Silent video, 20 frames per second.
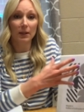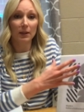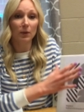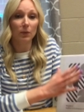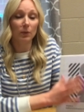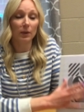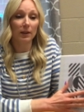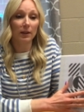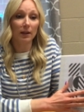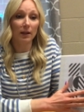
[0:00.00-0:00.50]

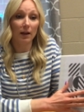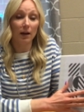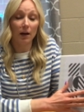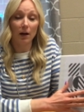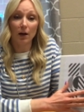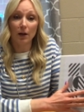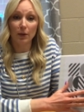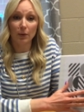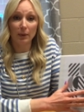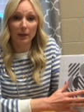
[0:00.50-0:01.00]
with
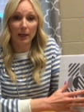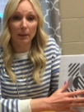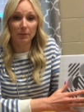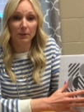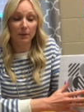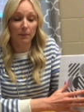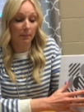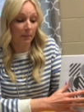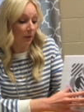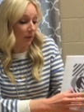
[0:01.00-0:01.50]
all the way up to
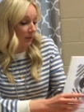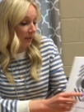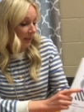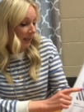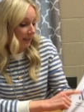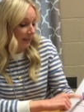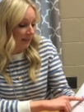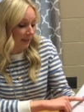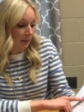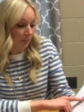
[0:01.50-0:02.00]

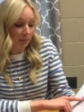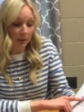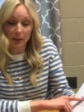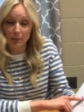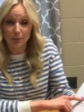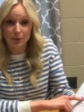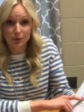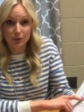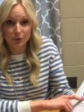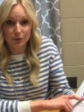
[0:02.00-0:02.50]
multi-step
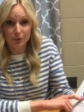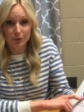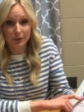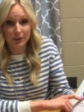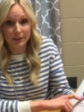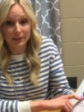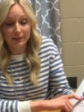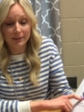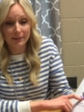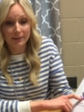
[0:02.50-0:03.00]
number
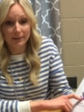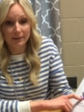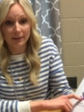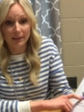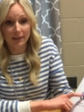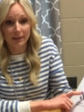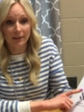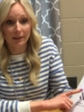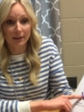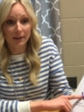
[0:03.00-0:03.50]
stories.
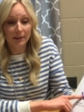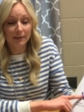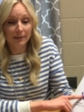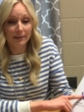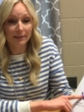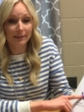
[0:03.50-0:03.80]
In this,